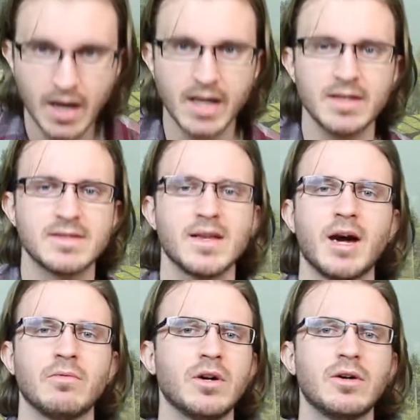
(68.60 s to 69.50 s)
And it's
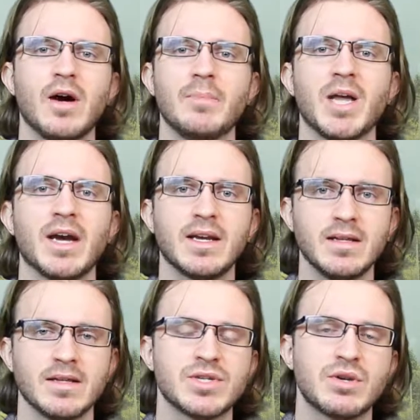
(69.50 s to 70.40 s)
not real. I'm not
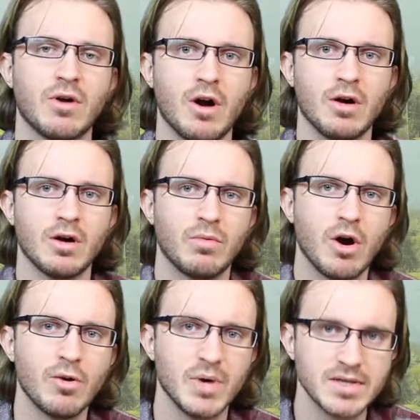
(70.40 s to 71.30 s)
getting a strong
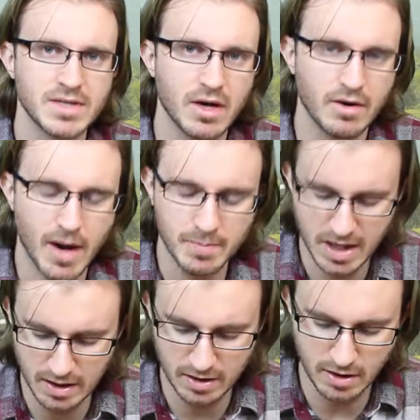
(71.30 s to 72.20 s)
aroma, so I'm
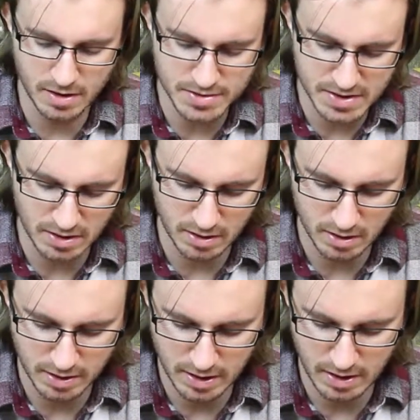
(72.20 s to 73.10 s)
getting closer.
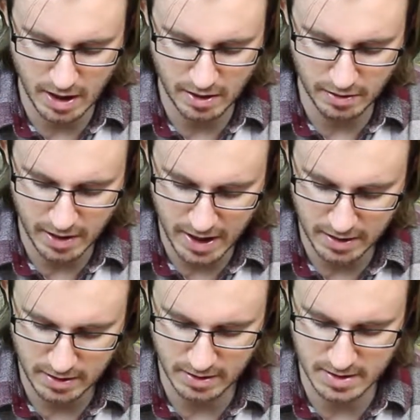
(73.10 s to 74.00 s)
You know,
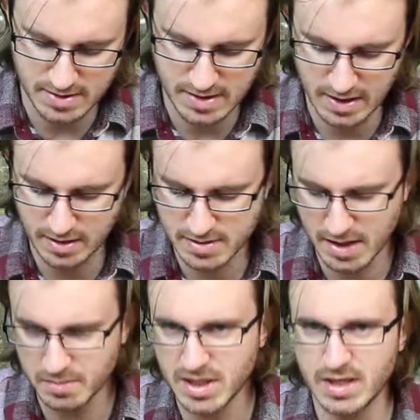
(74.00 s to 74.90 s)
you can see here
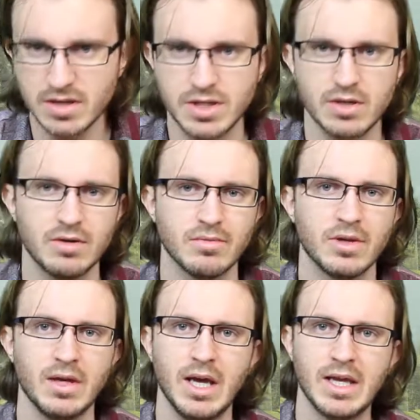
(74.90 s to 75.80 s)
some teas you'll
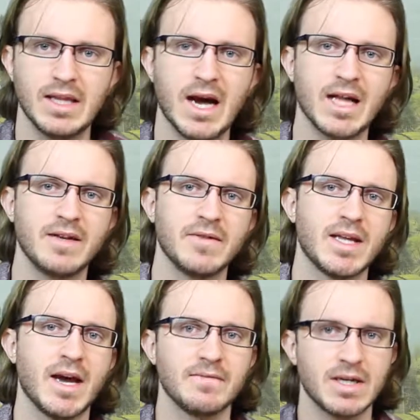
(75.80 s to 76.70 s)
not even
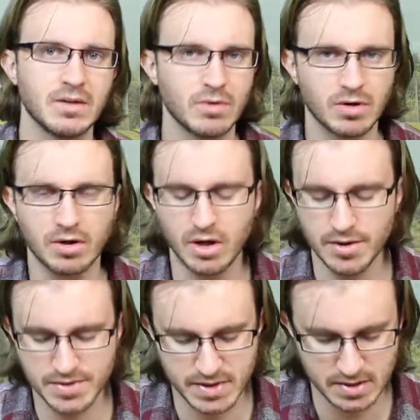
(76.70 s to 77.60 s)
have to get real
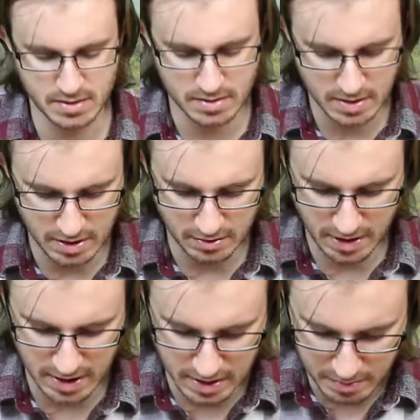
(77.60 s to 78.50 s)
close and you'll
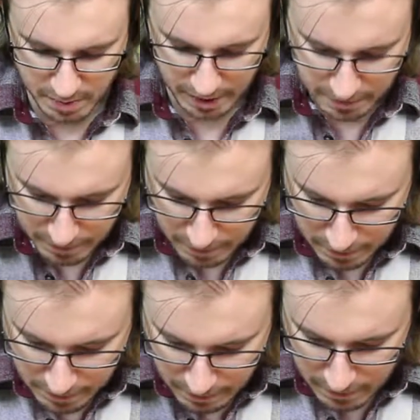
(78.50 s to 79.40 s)
get it. But
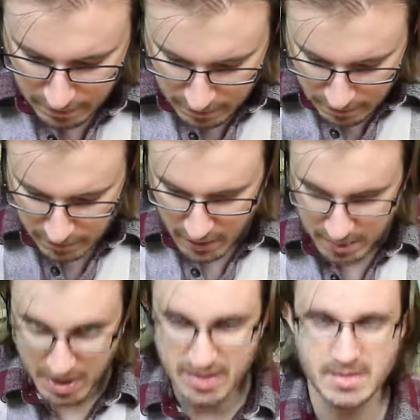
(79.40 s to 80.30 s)

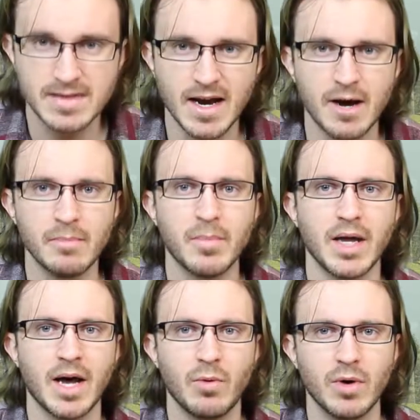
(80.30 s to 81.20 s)
I'm getting some,
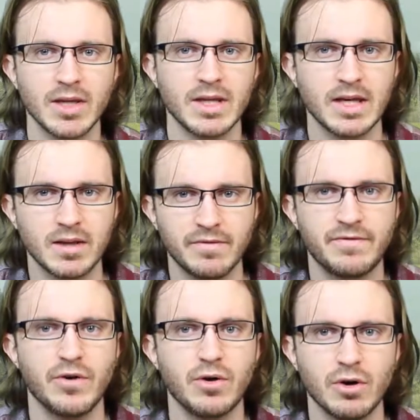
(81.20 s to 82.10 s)
but I want to get a
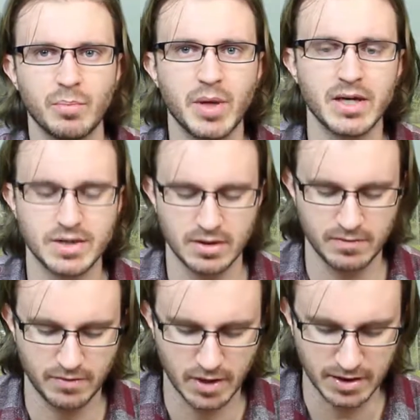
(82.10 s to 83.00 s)
fuller picture
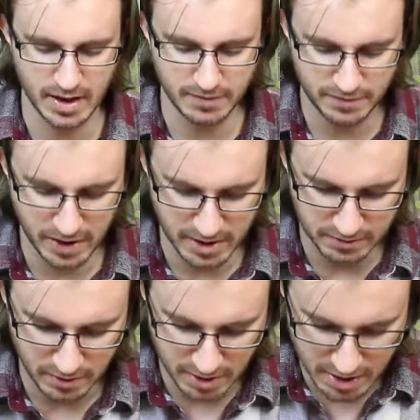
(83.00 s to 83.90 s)
of what that
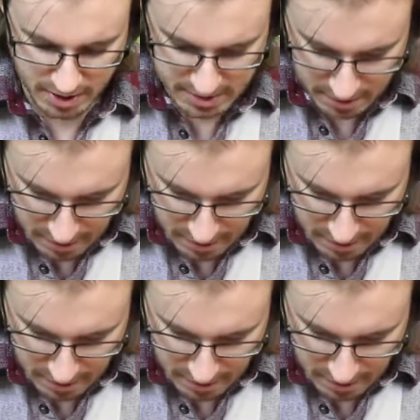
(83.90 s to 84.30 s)
flavor is.